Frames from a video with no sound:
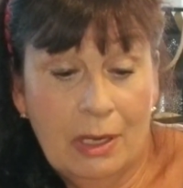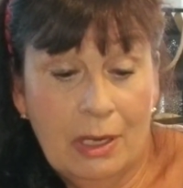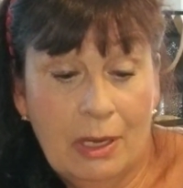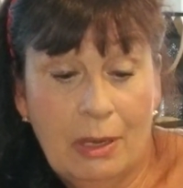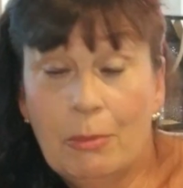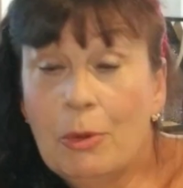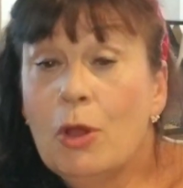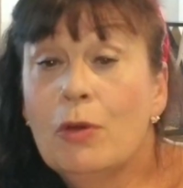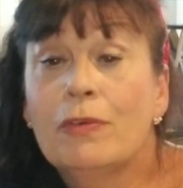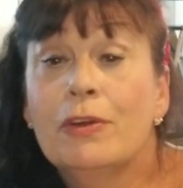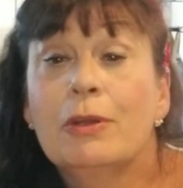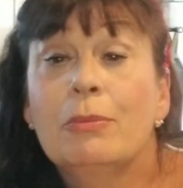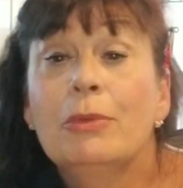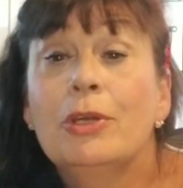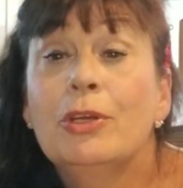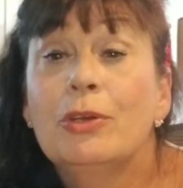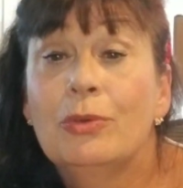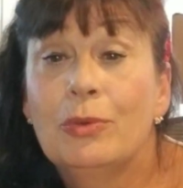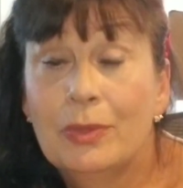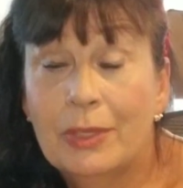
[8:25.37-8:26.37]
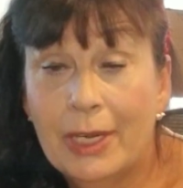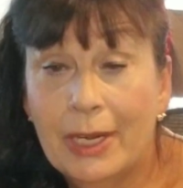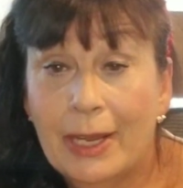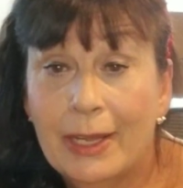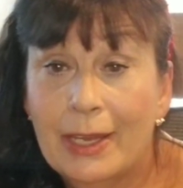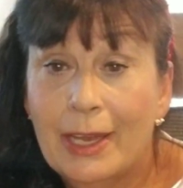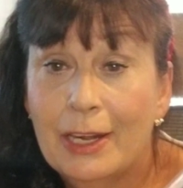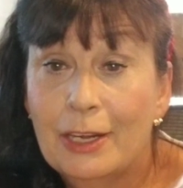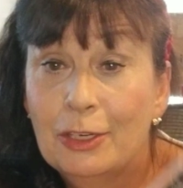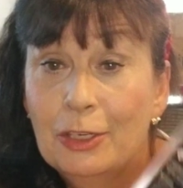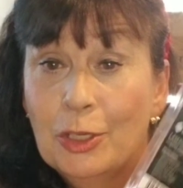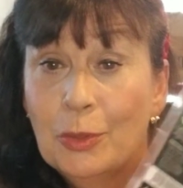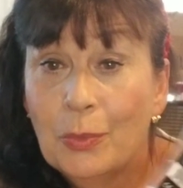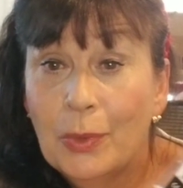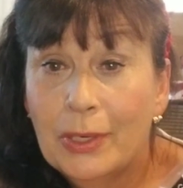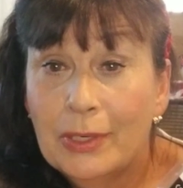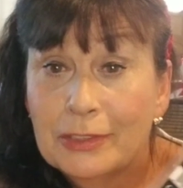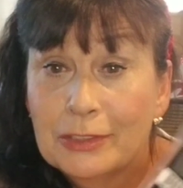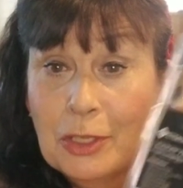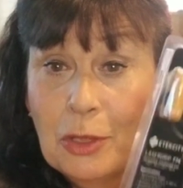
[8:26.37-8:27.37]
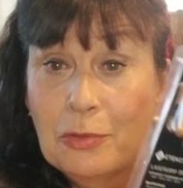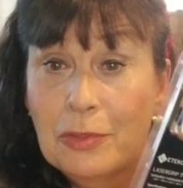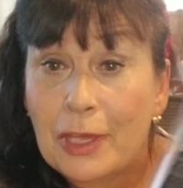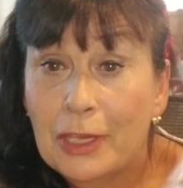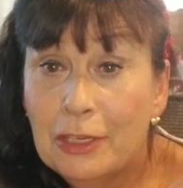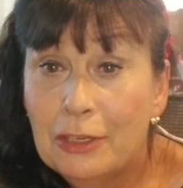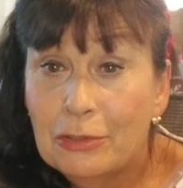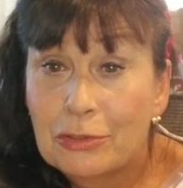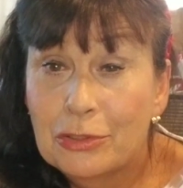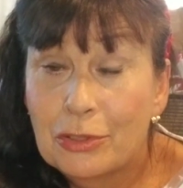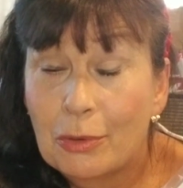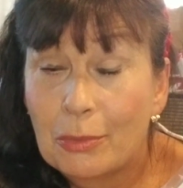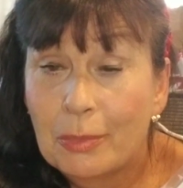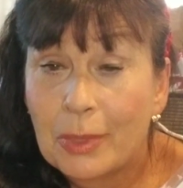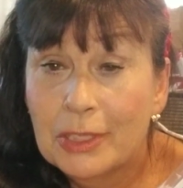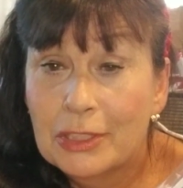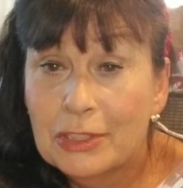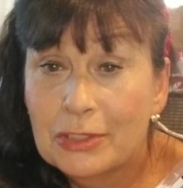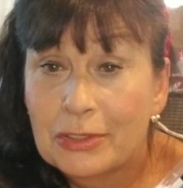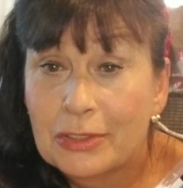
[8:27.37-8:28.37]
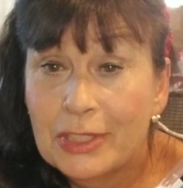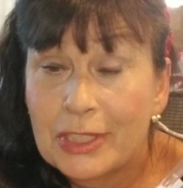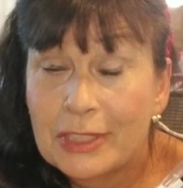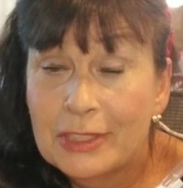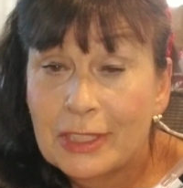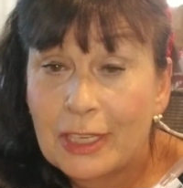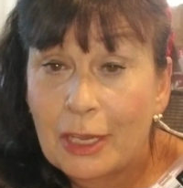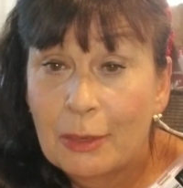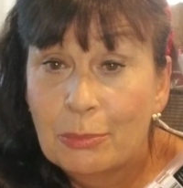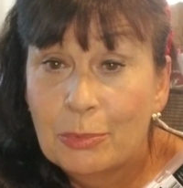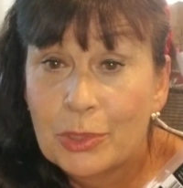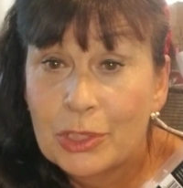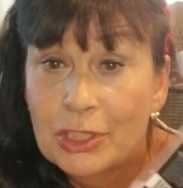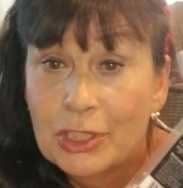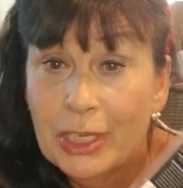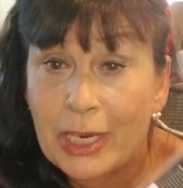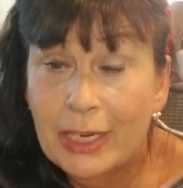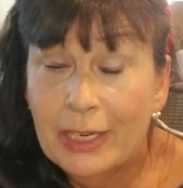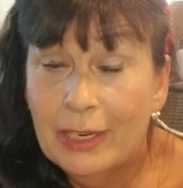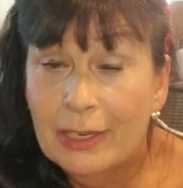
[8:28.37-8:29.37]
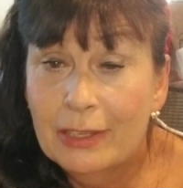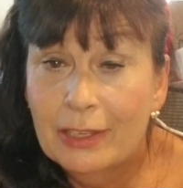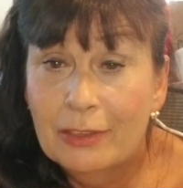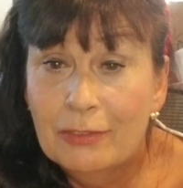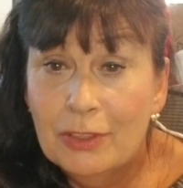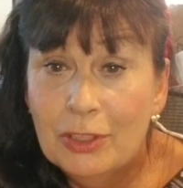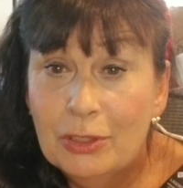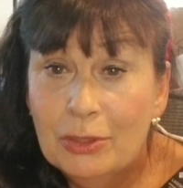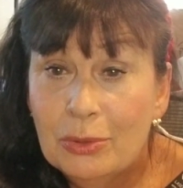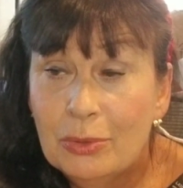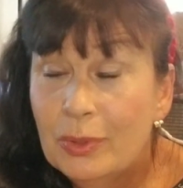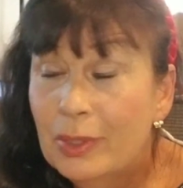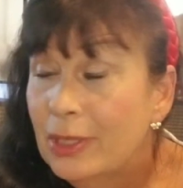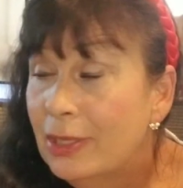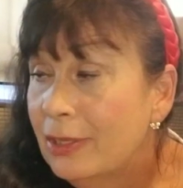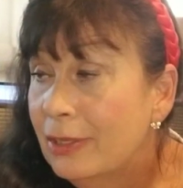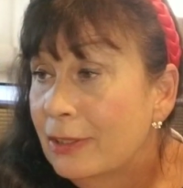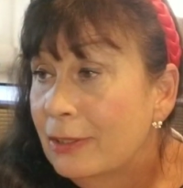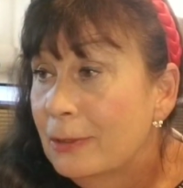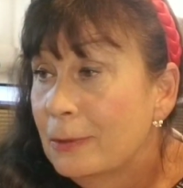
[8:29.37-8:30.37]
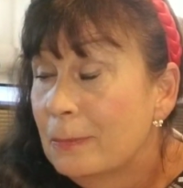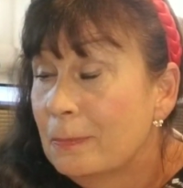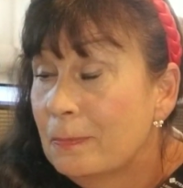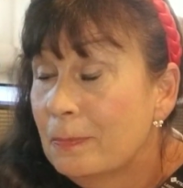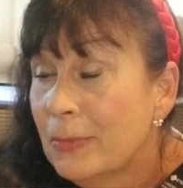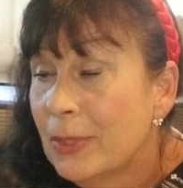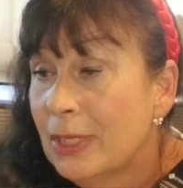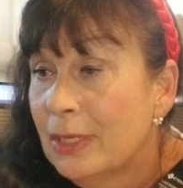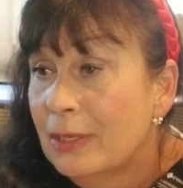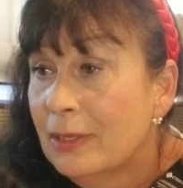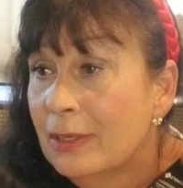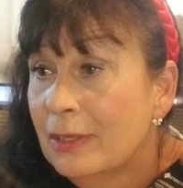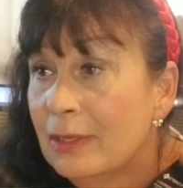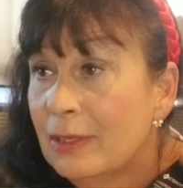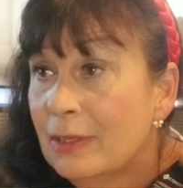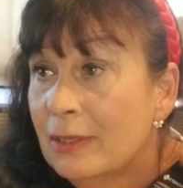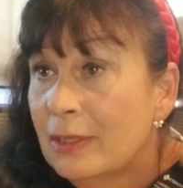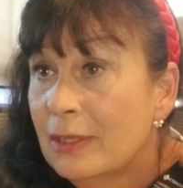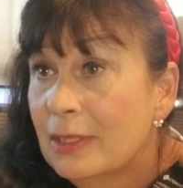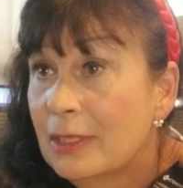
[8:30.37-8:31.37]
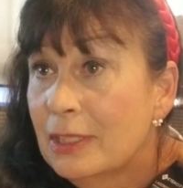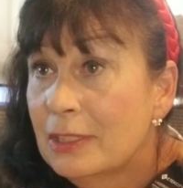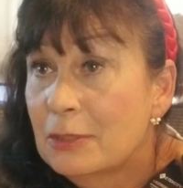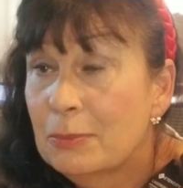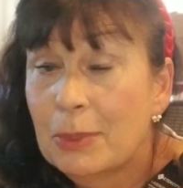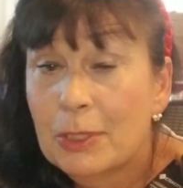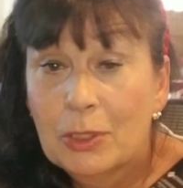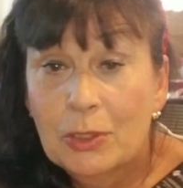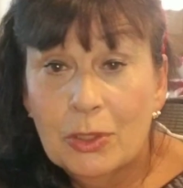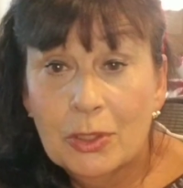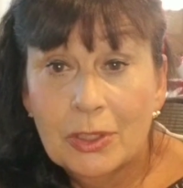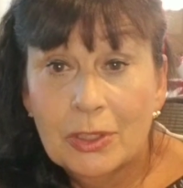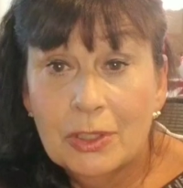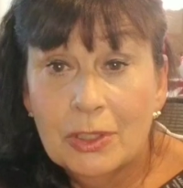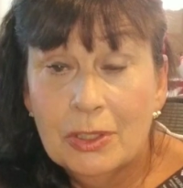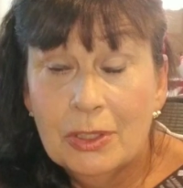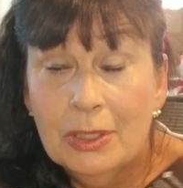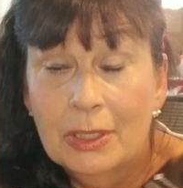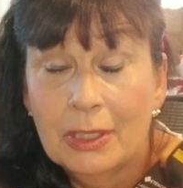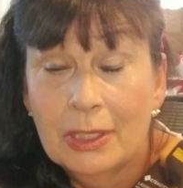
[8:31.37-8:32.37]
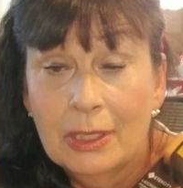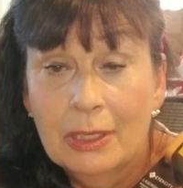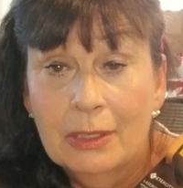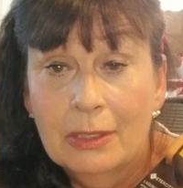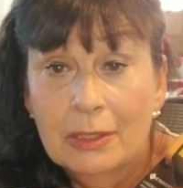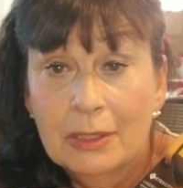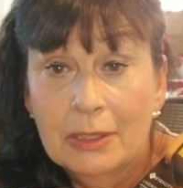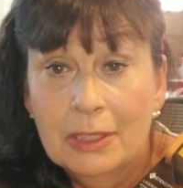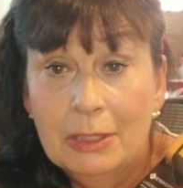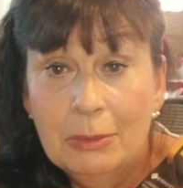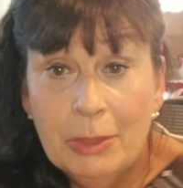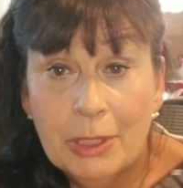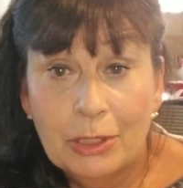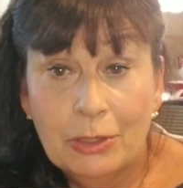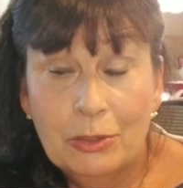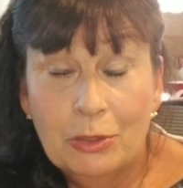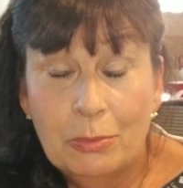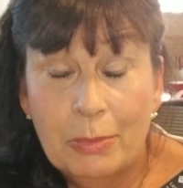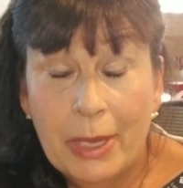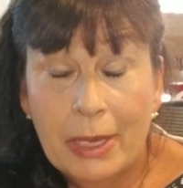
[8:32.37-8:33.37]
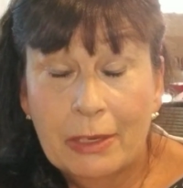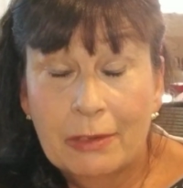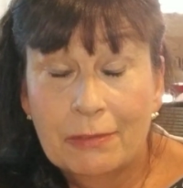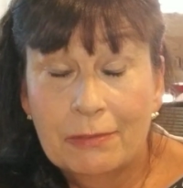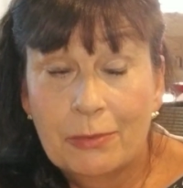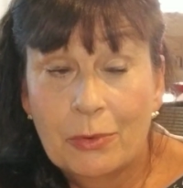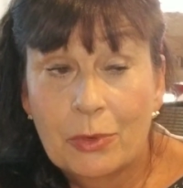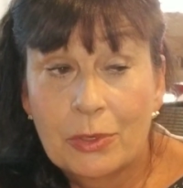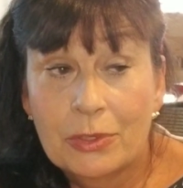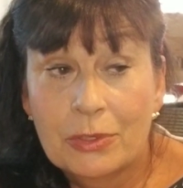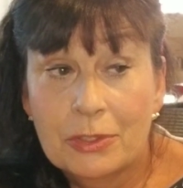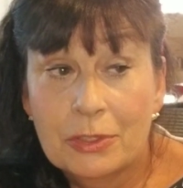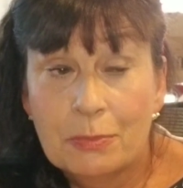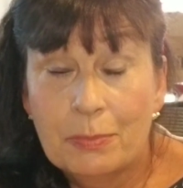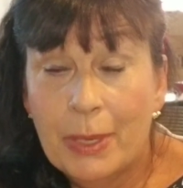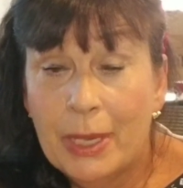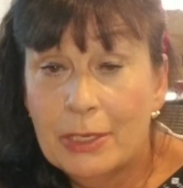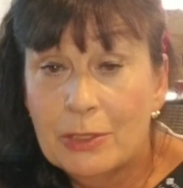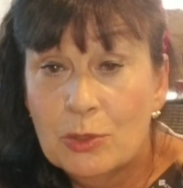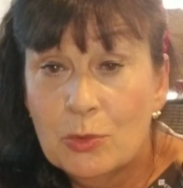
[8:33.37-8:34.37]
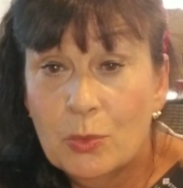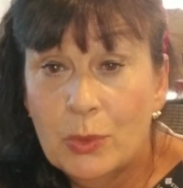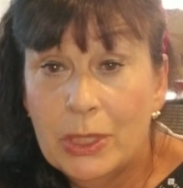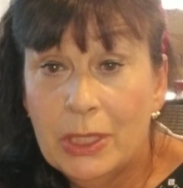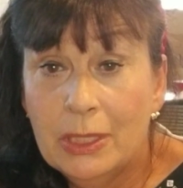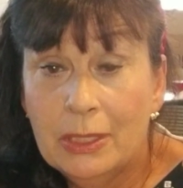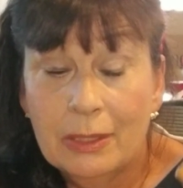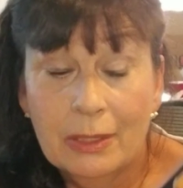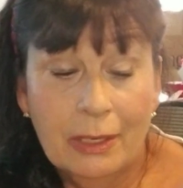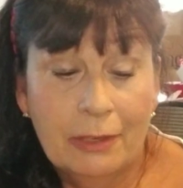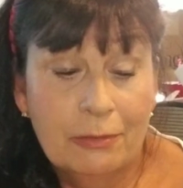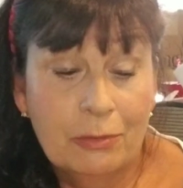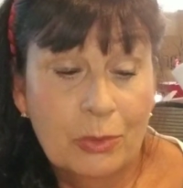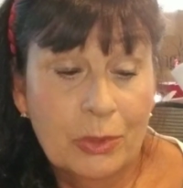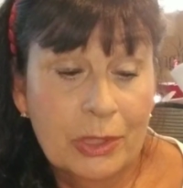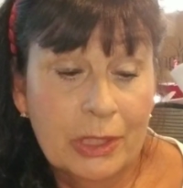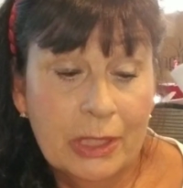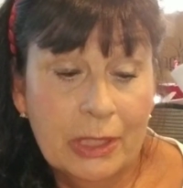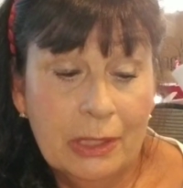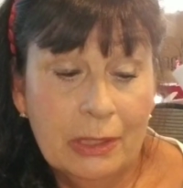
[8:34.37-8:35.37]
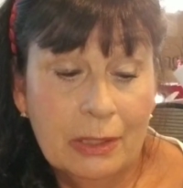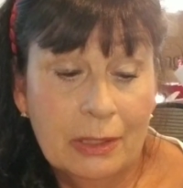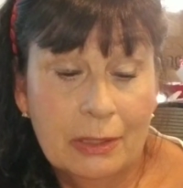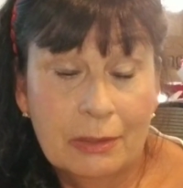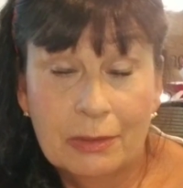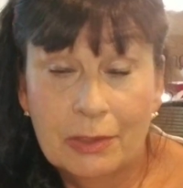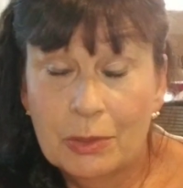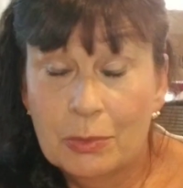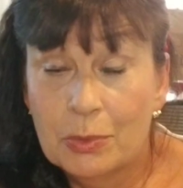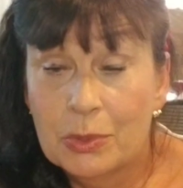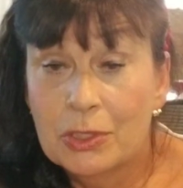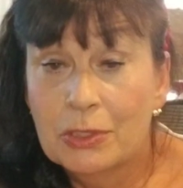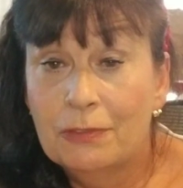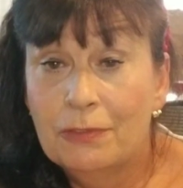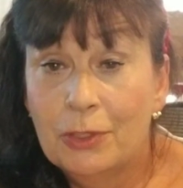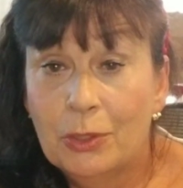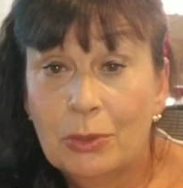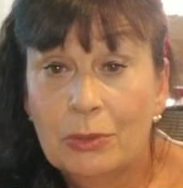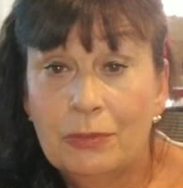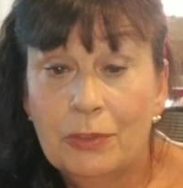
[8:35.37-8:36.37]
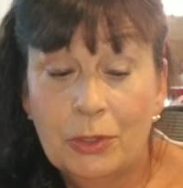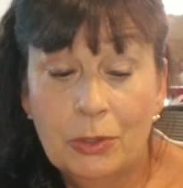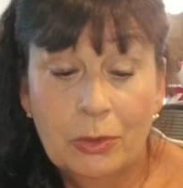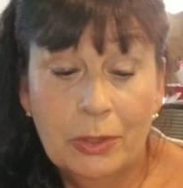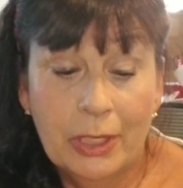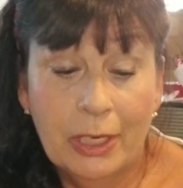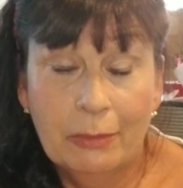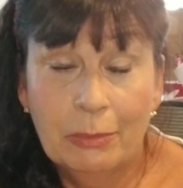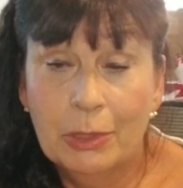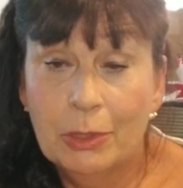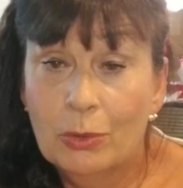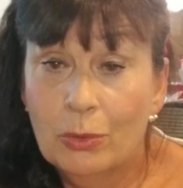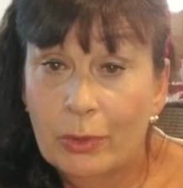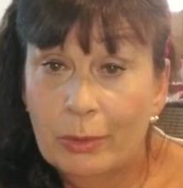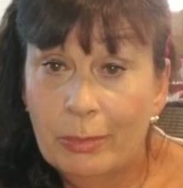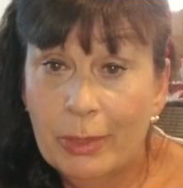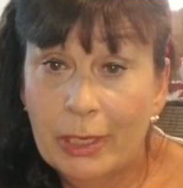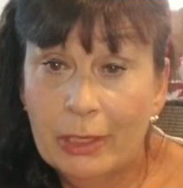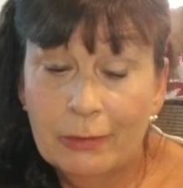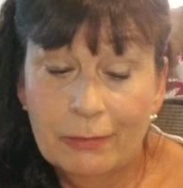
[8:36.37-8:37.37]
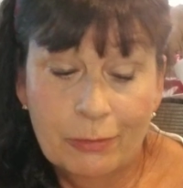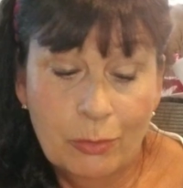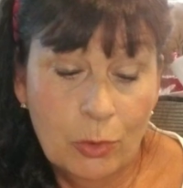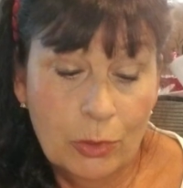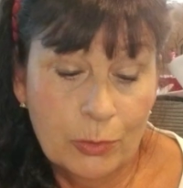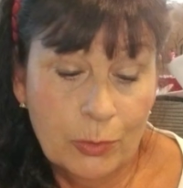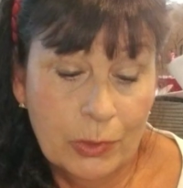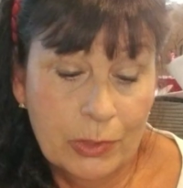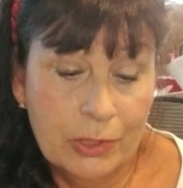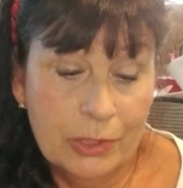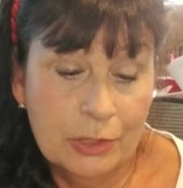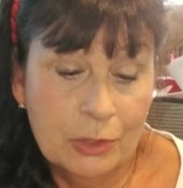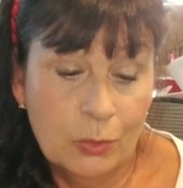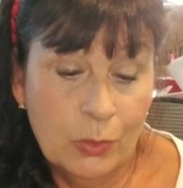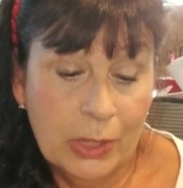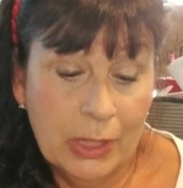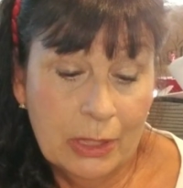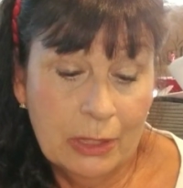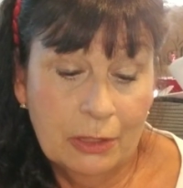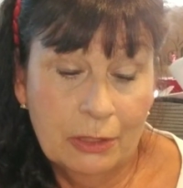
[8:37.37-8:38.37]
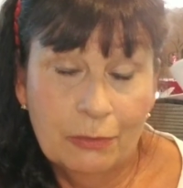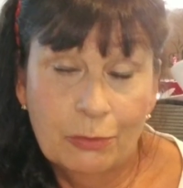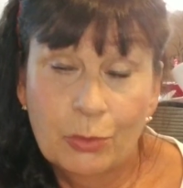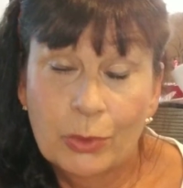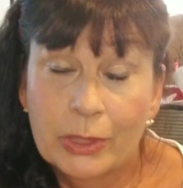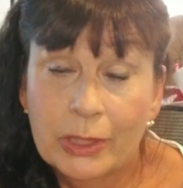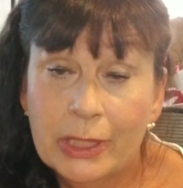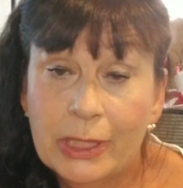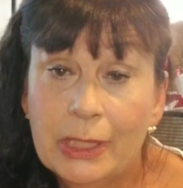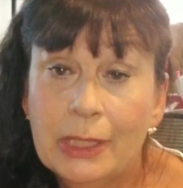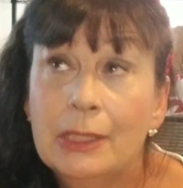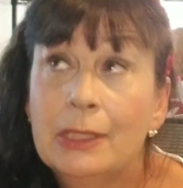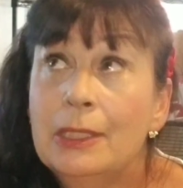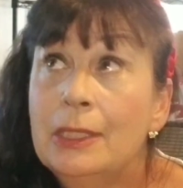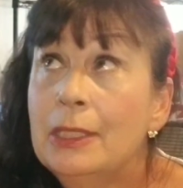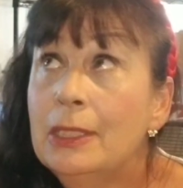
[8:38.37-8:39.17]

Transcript: I'm over the moon that I got a new one. So thank you so much, Lisa. I appreciate it. I love you. It's been good emailing you back and forth this past week. I've really, there was a few of you that I've been going back and forth with this week, and you've really